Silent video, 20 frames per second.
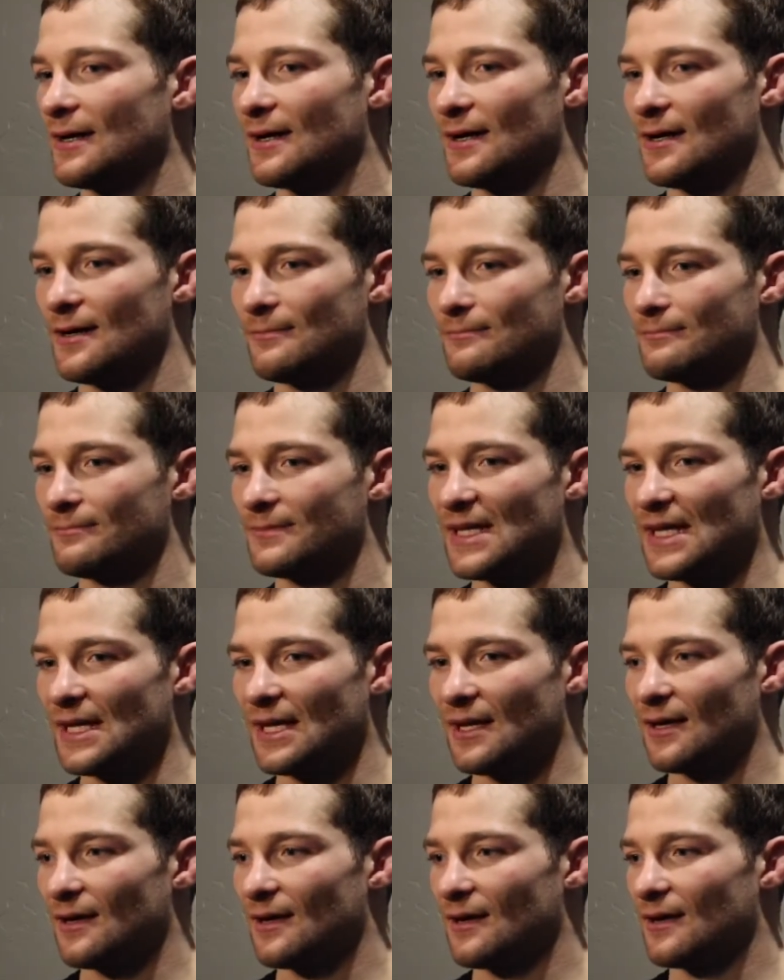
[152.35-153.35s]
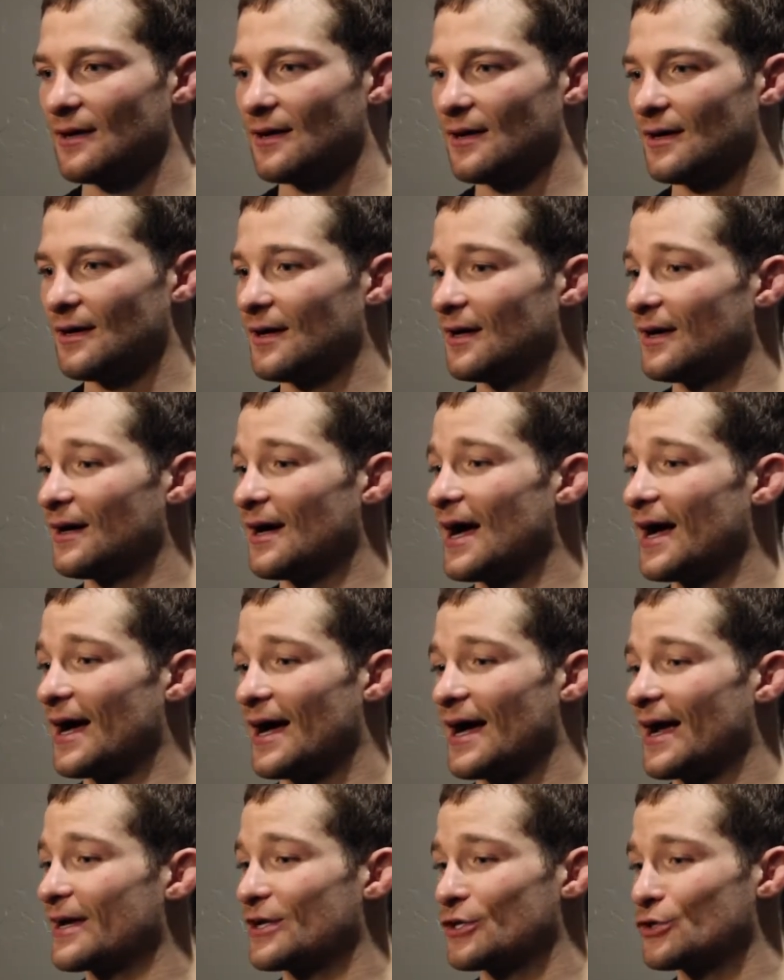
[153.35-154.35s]

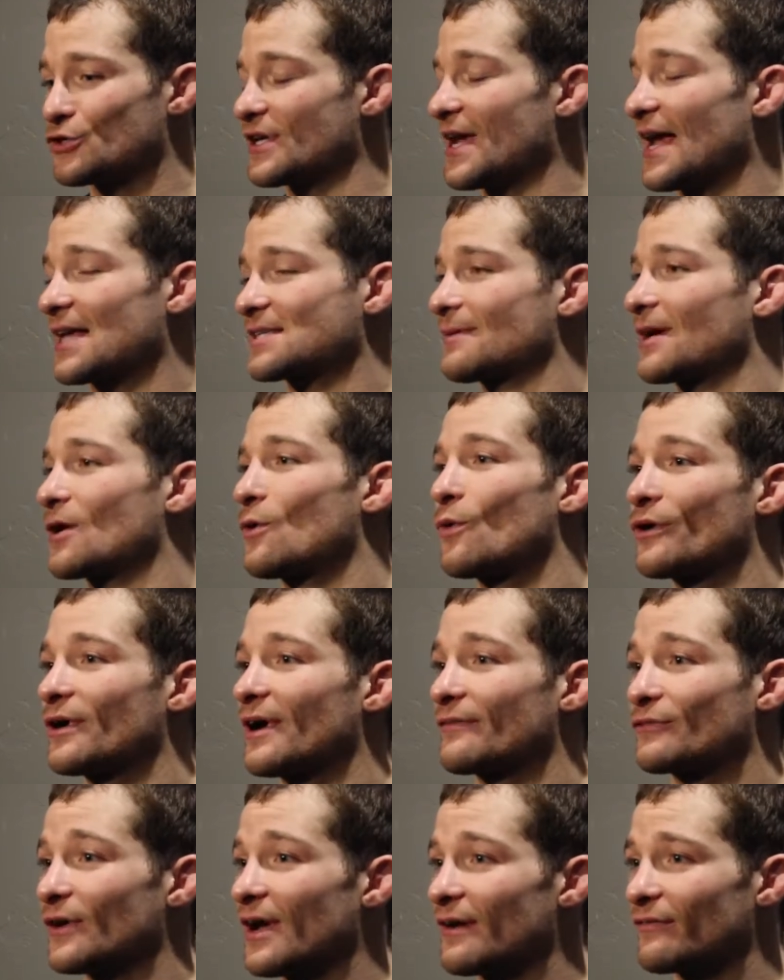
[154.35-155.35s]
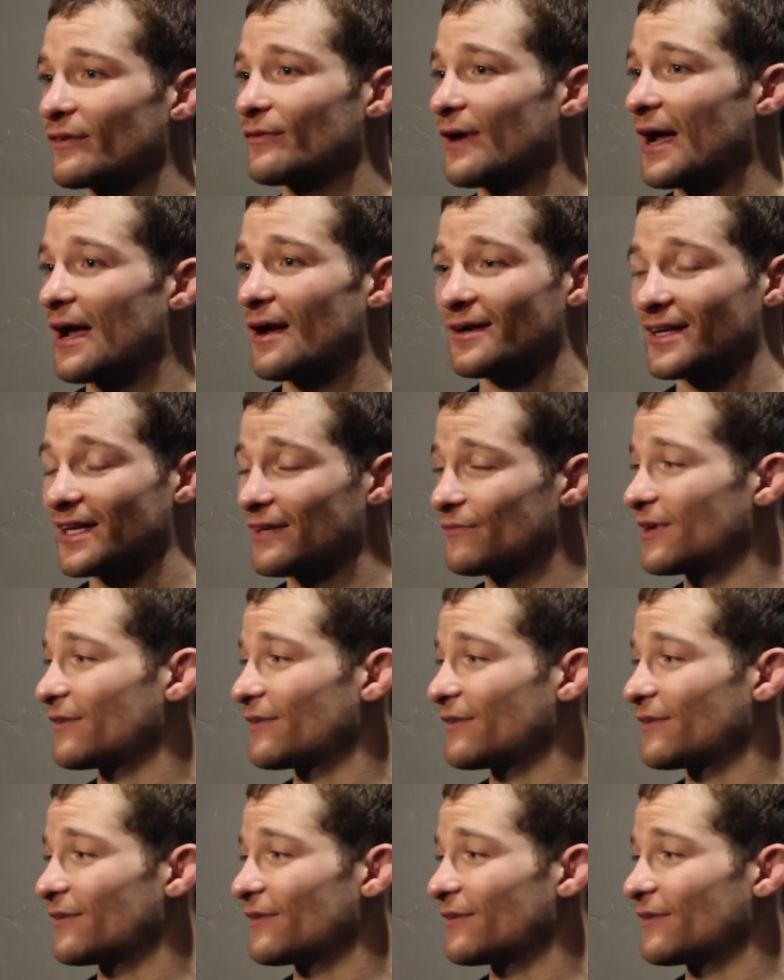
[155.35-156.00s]
I usually ask my corner after every round,